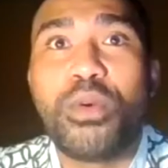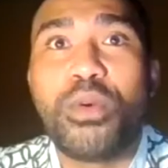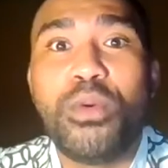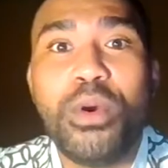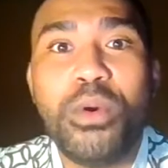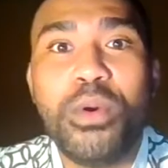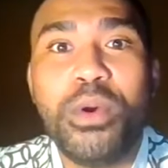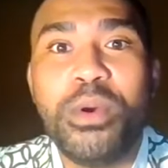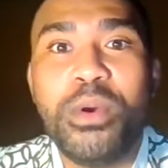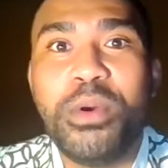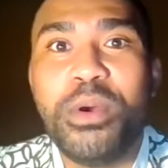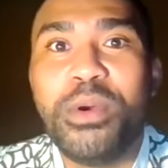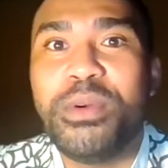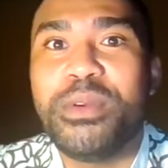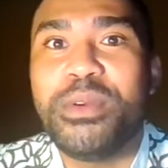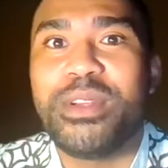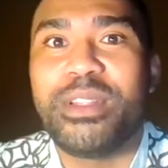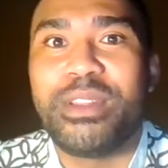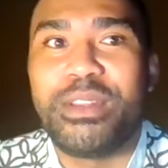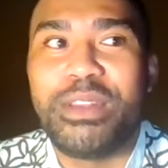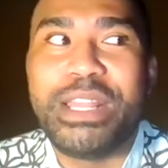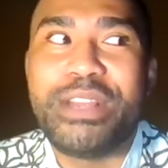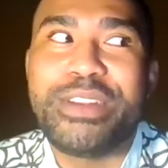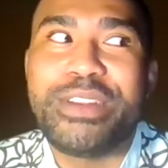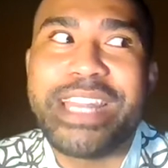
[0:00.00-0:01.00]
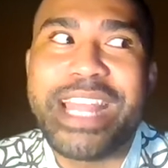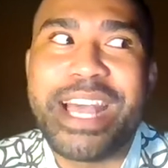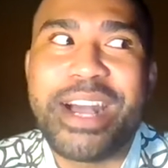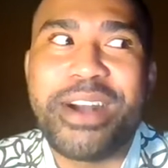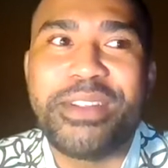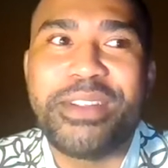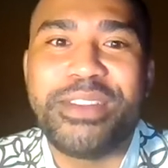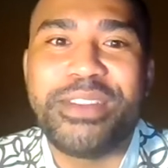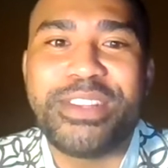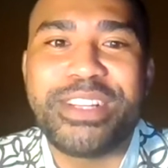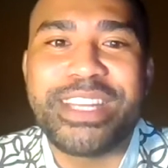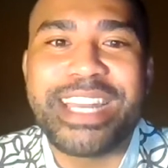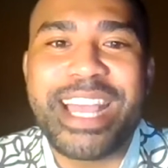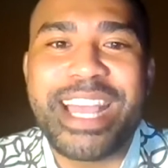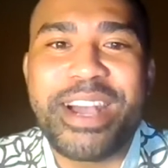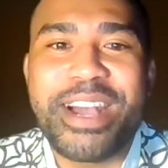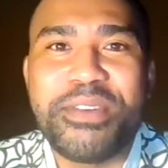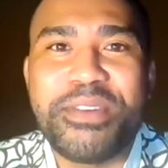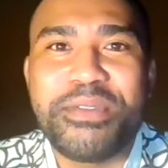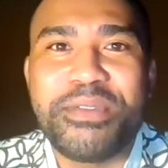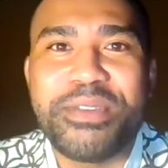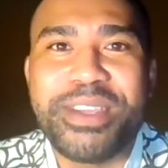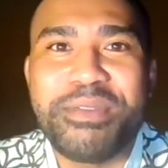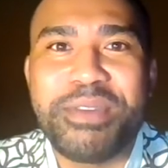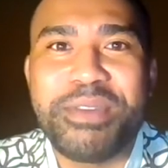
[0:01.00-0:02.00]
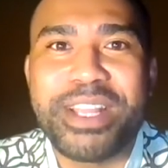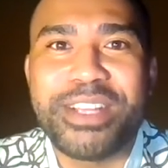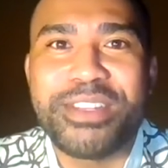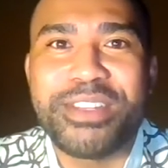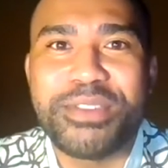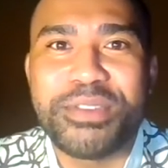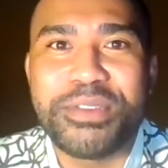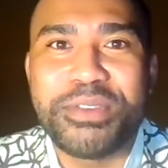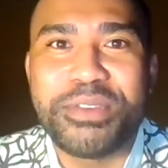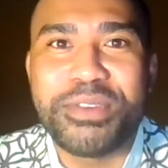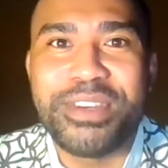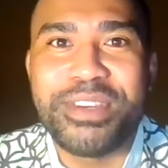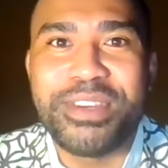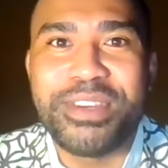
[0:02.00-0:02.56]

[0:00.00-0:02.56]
look now, we want to do